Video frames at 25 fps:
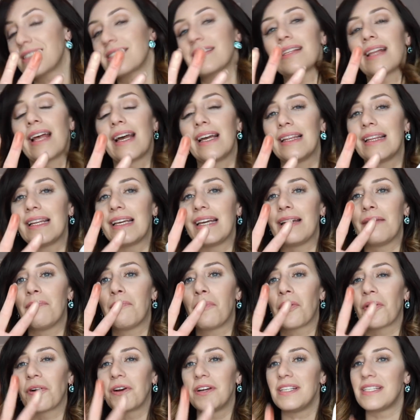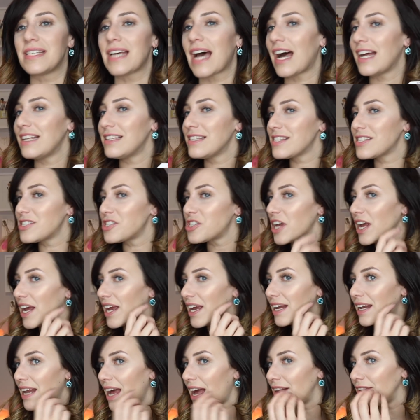slightly more intense
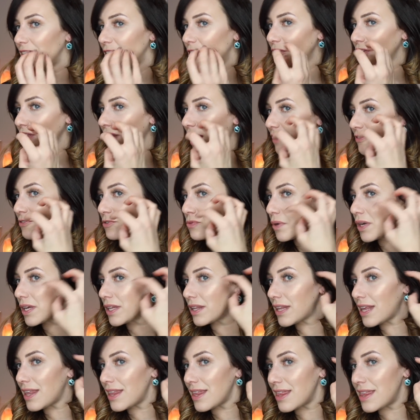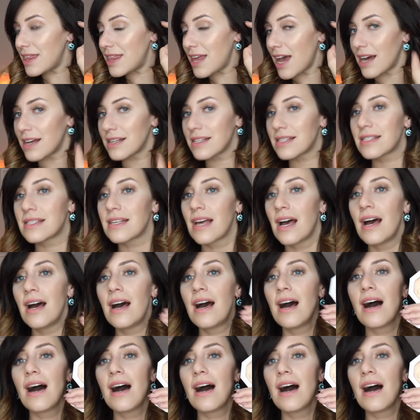shade, and you're left with this.